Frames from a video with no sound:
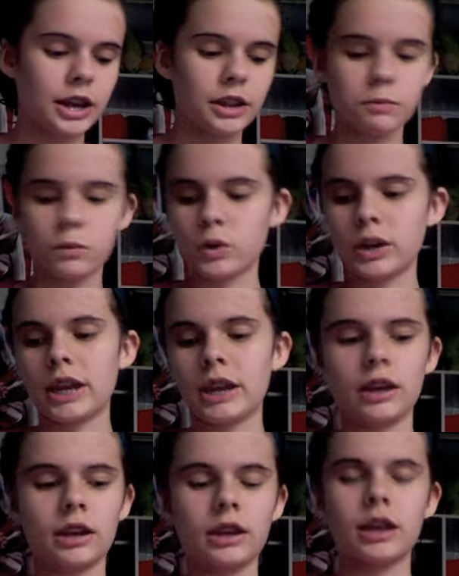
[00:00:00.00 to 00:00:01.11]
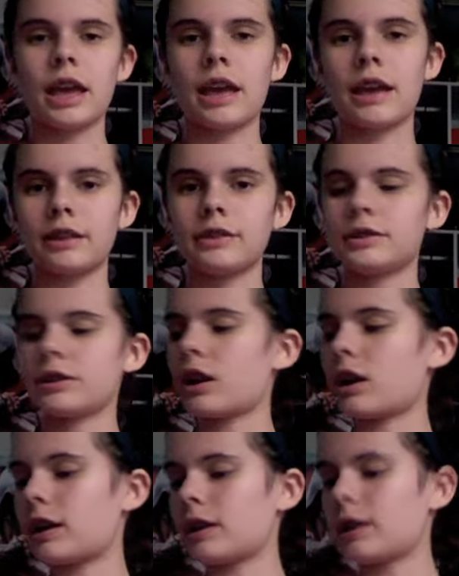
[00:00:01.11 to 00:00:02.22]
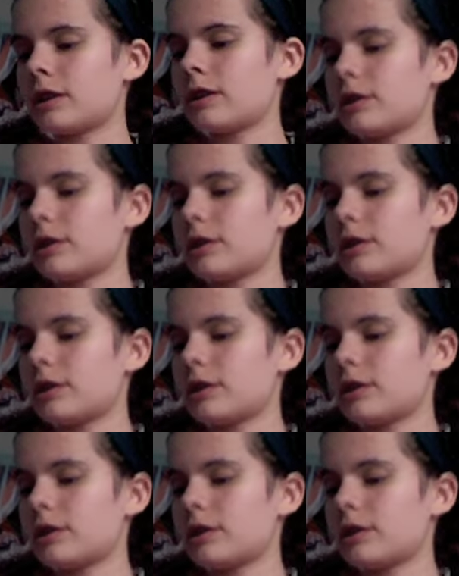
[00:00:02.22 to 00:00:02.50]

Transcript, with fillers: in the morning and uh,